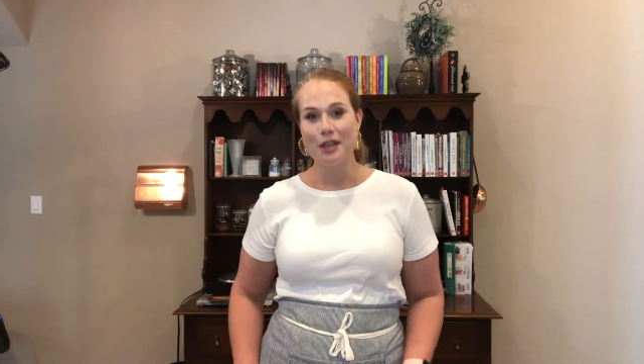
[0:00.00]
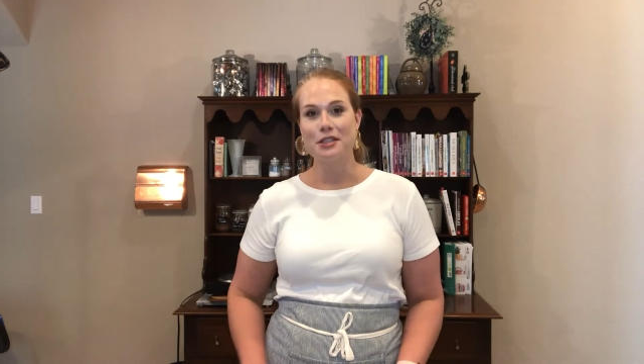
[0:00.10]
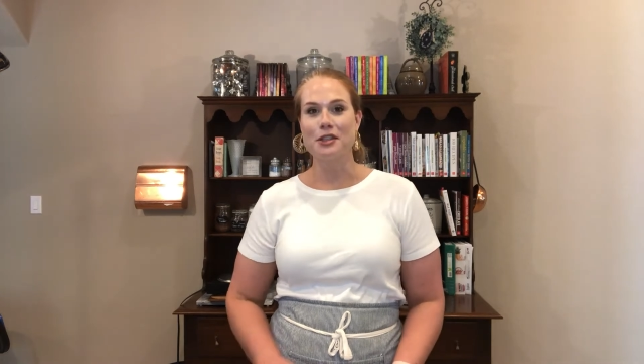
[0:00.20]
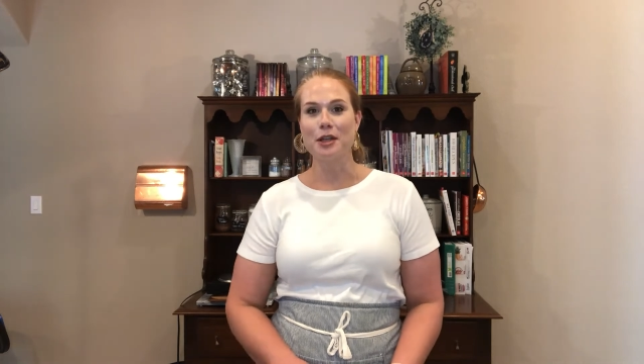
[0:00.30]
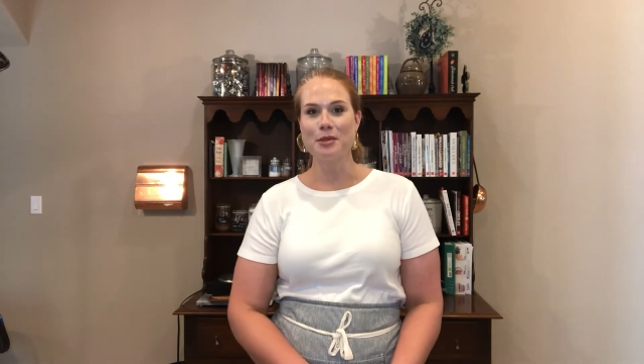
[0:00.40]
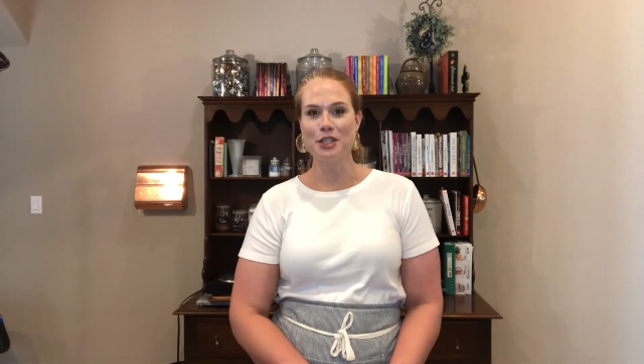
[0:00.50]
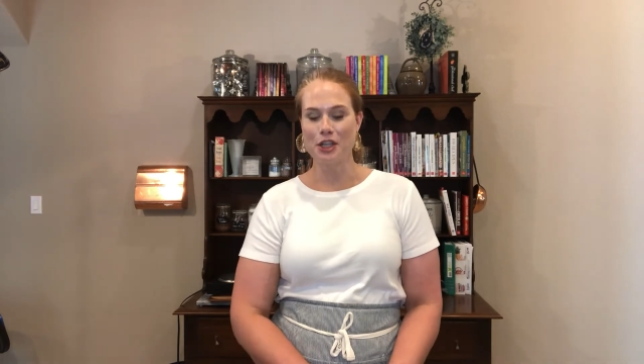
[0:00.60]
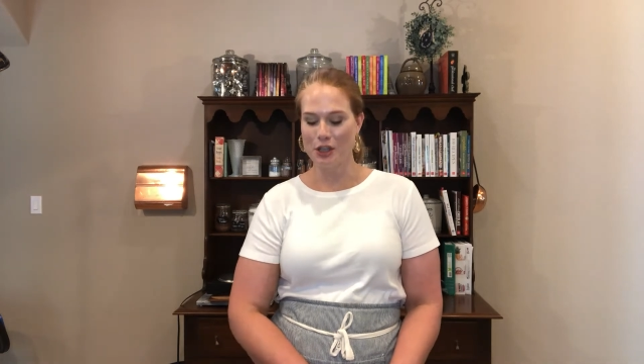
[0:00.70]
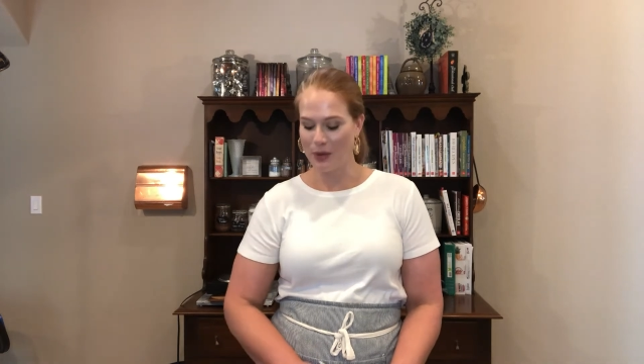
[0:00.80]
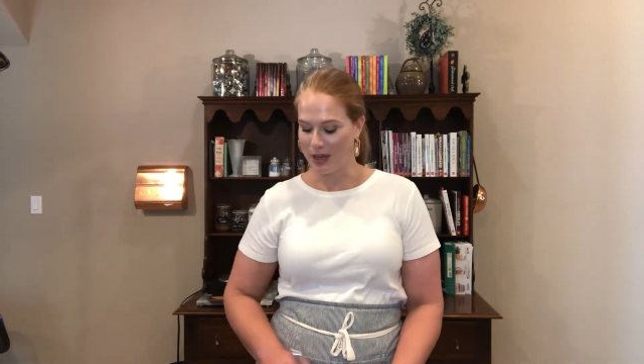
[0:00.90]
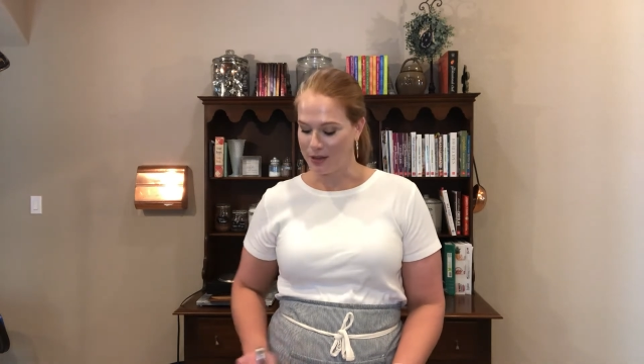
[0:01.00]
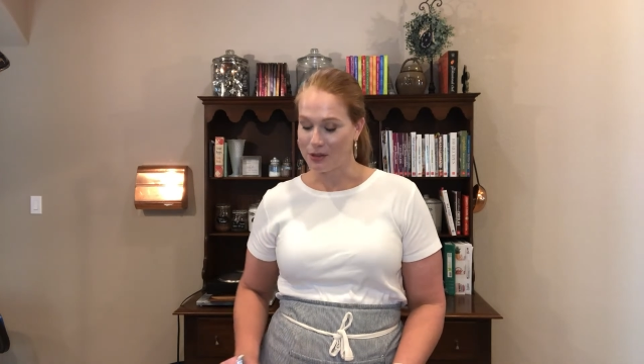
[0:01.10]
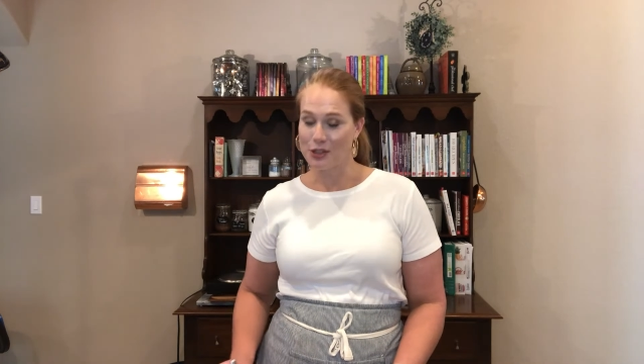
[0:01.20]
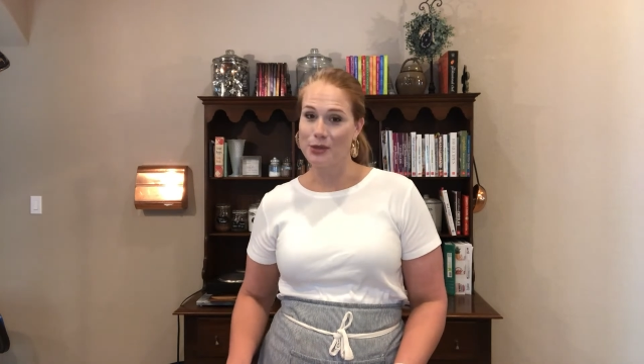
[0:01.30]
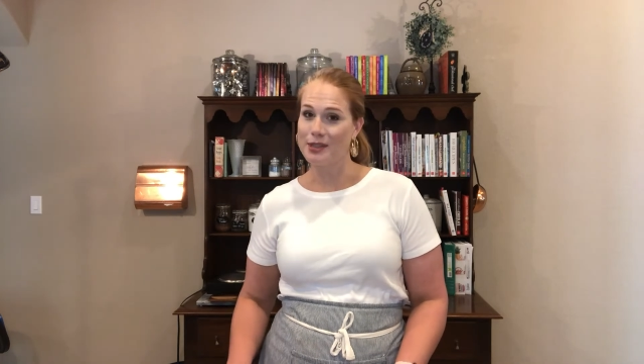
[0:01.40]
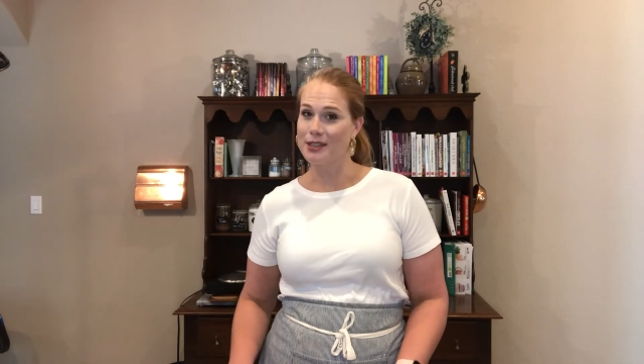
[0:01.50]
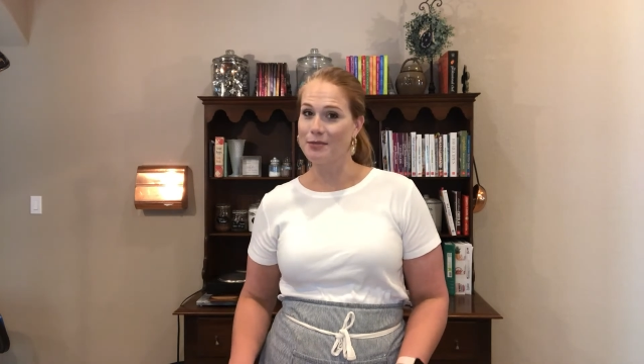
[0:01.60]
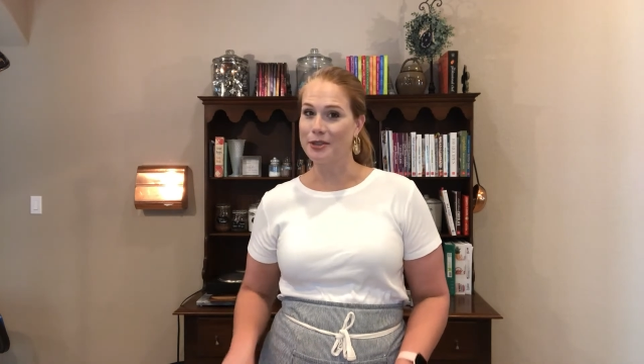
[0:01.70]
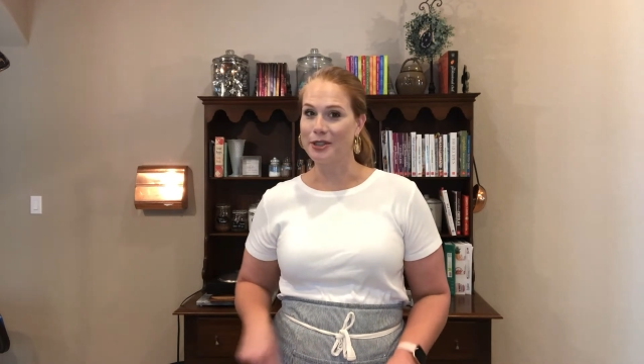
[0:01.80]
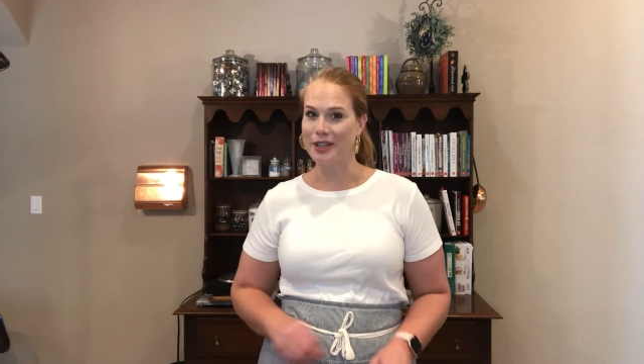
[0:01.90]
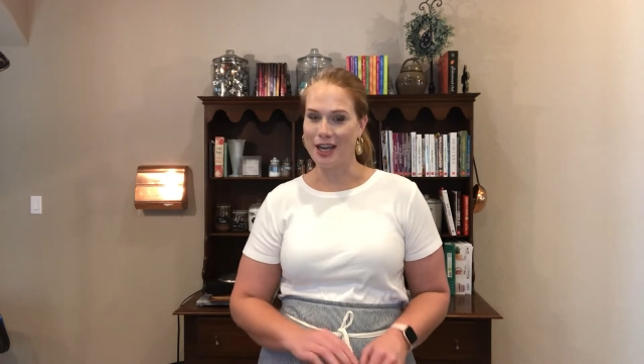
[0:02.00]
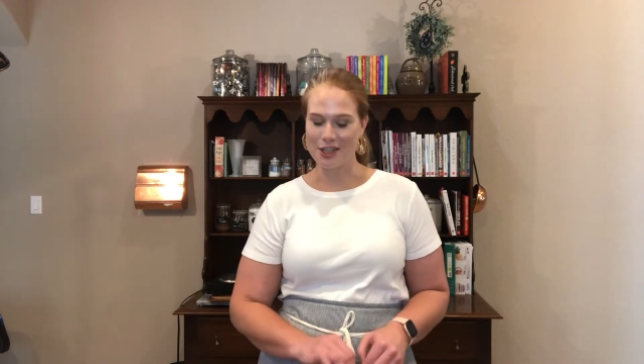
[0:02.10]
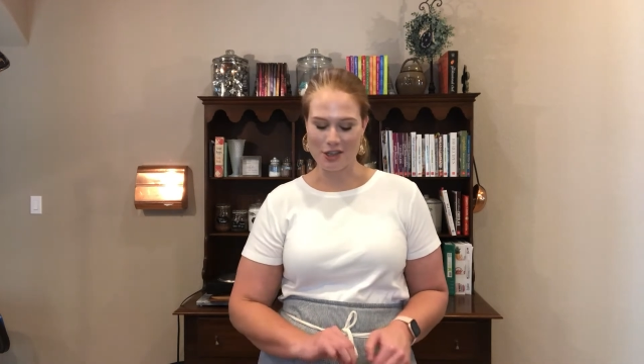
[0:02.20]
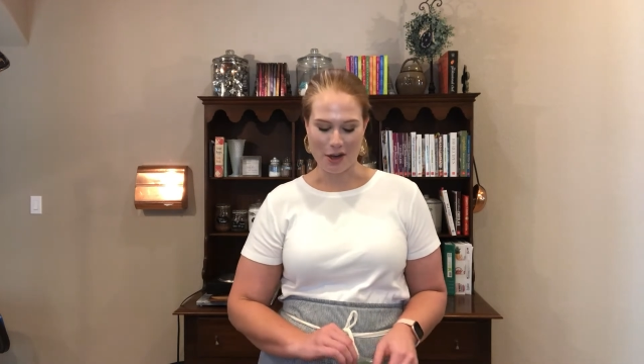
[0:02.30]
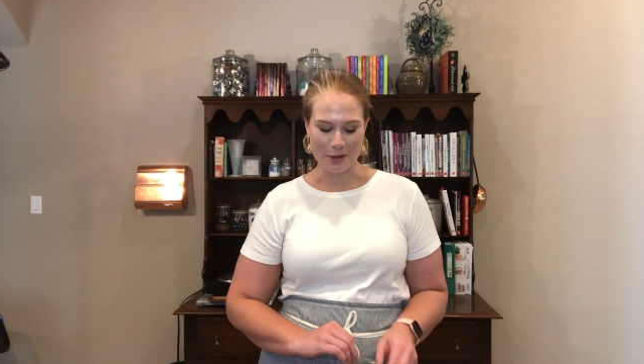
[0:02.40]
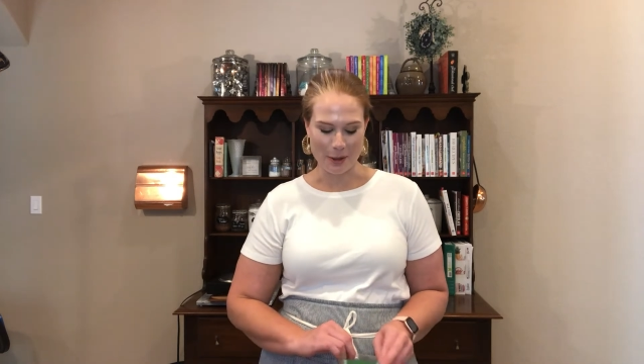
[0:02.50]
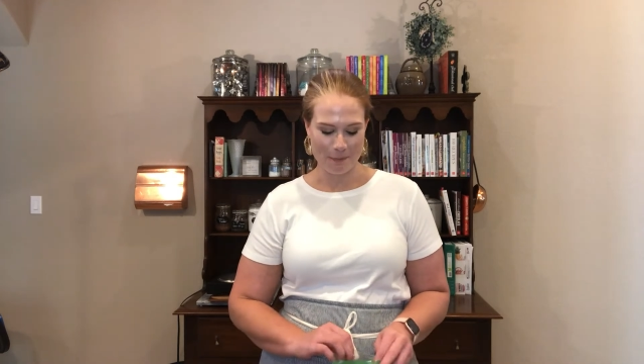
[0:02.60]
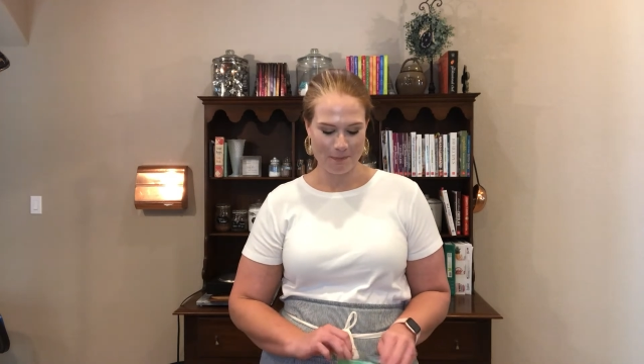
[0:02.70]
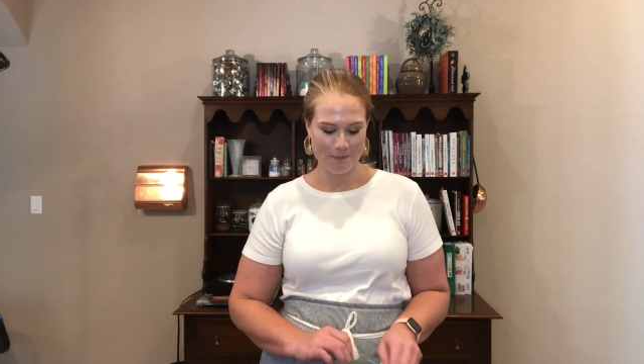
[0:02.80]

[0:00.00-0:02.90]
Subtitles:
So let me show you how to assemble the hot chocolate.